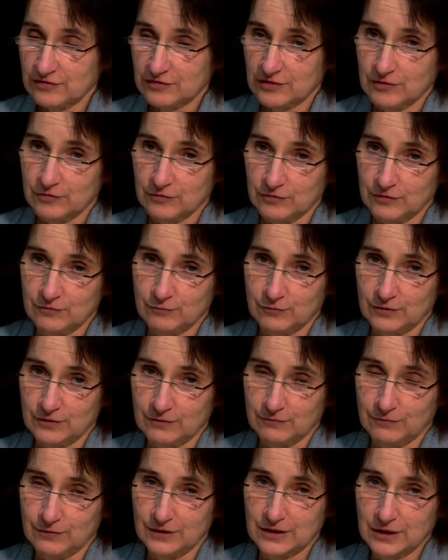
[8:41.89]
So
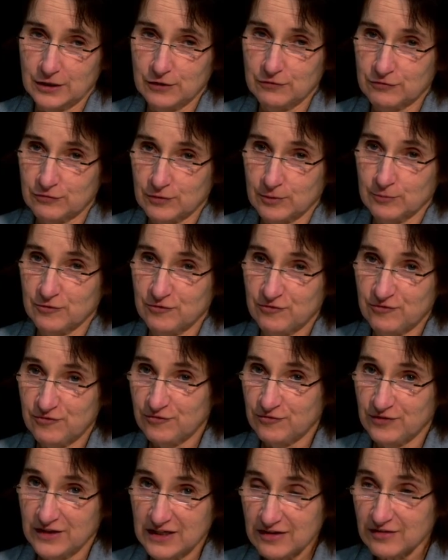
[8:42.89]
we go from
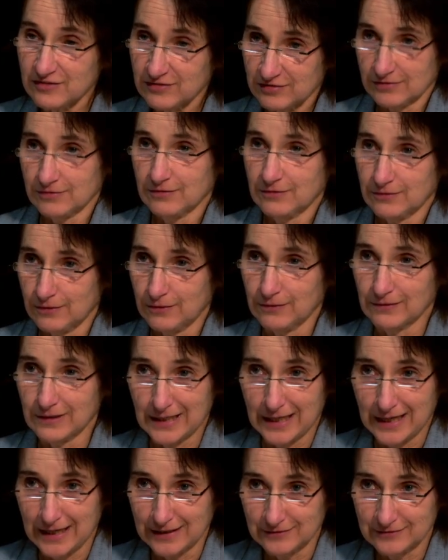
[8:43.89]
feet
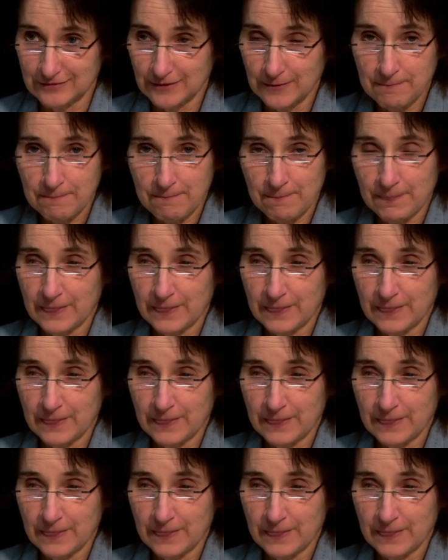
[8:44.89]
on land